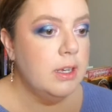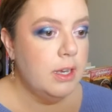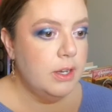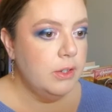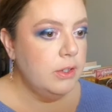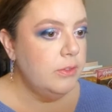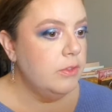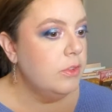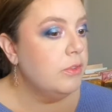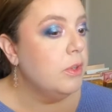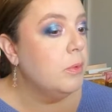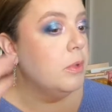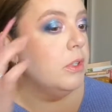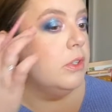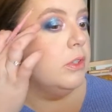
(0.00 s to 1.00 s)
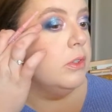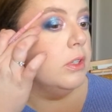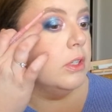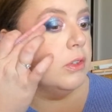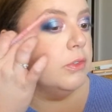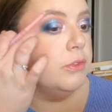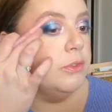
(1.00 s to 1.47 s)
I don't even know if I want to do
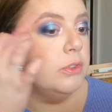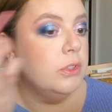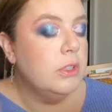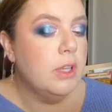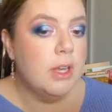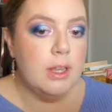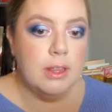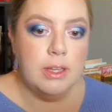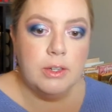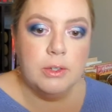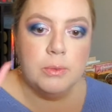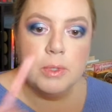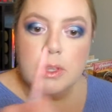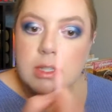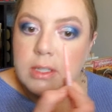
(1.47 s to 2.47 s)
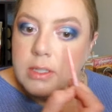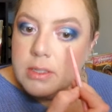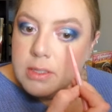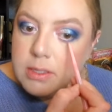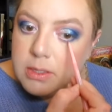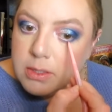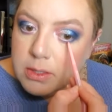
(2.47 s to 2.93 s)
like a full eyeliner with
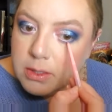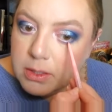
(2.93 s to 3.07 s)
this.